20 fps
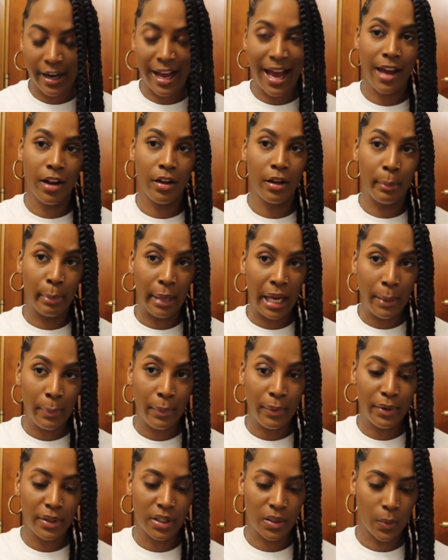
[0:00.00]
and had it on
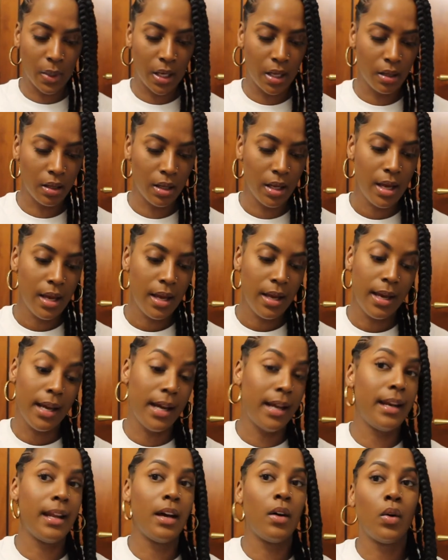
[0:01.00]
paper as well,
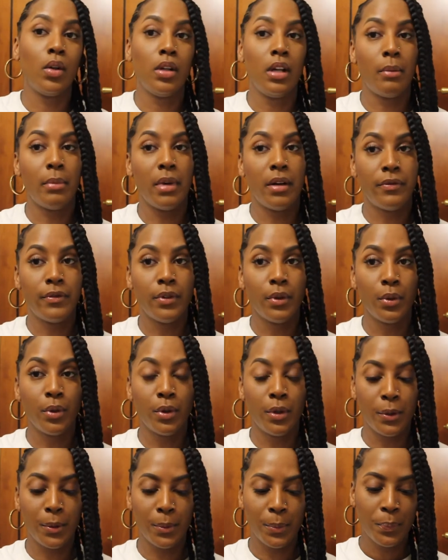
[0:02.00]
and not only on my
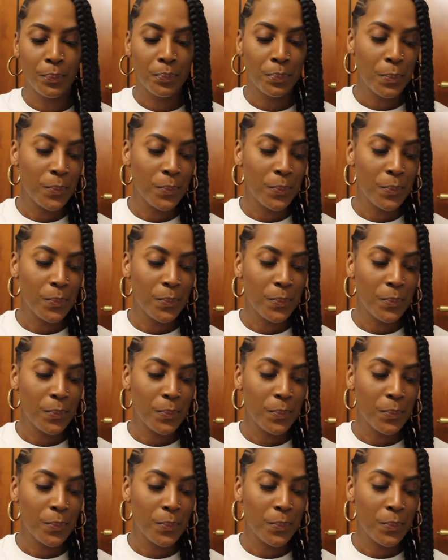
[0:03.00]
phone.